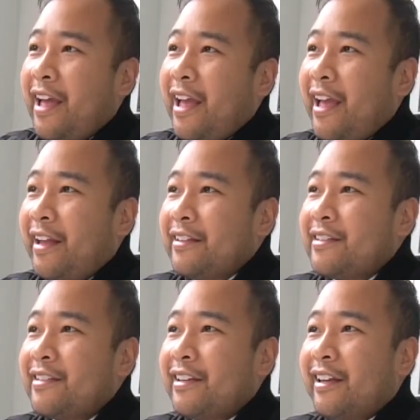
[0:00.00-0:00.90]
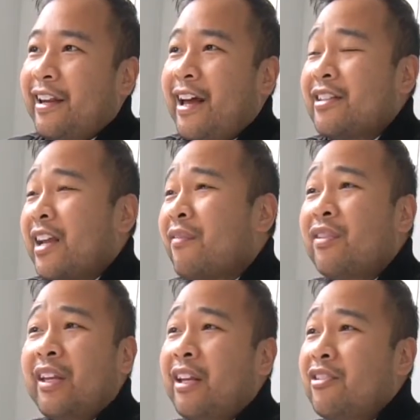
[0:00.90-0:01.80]
And it has
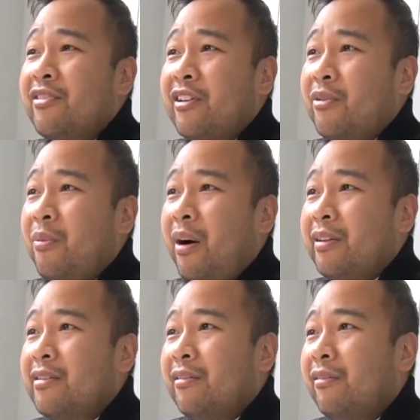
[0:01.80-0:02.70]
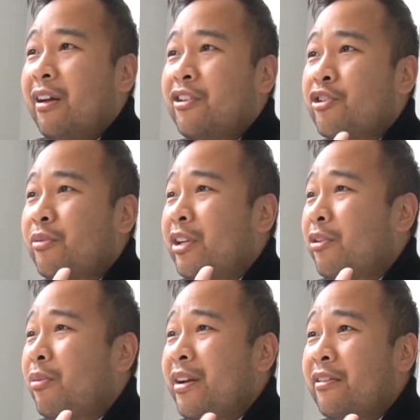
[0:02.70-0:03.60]
everything else that you want. Luxury, you're
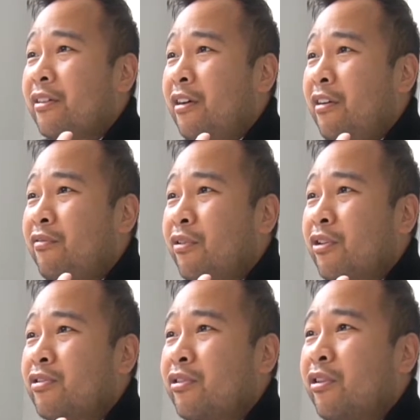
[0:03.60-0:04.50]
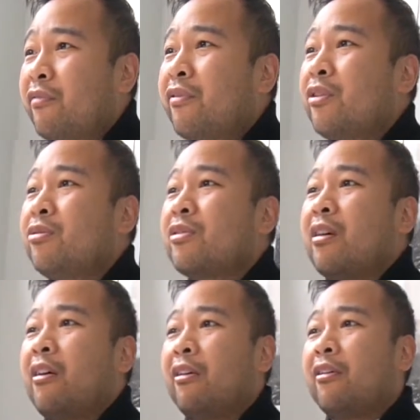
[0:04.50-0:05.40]
right on the golf course. Your views
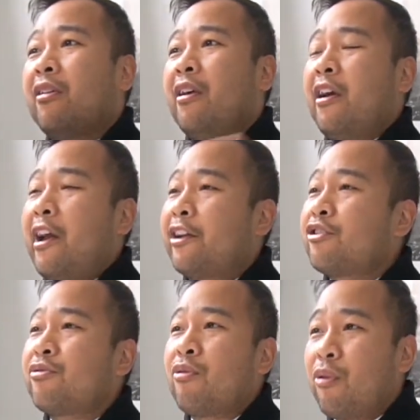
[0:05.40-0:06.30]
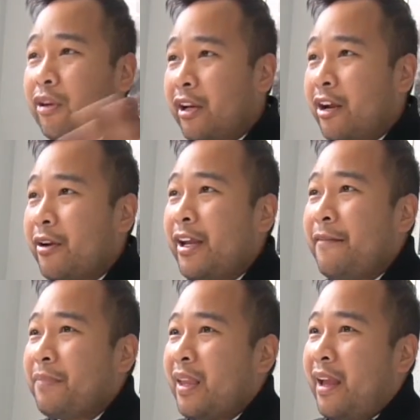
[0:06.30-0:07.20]
are extraordinary.
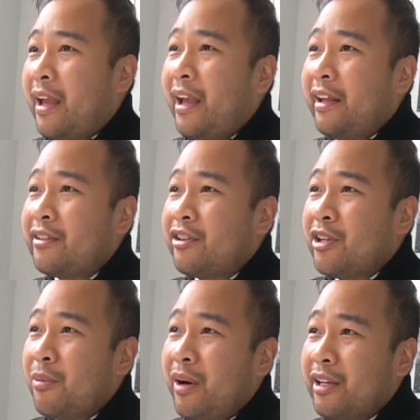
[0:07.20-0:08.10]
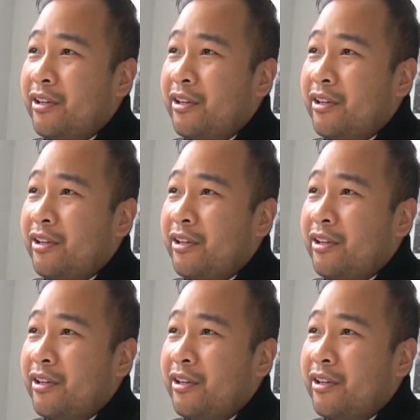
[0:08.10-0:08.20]
And you know what?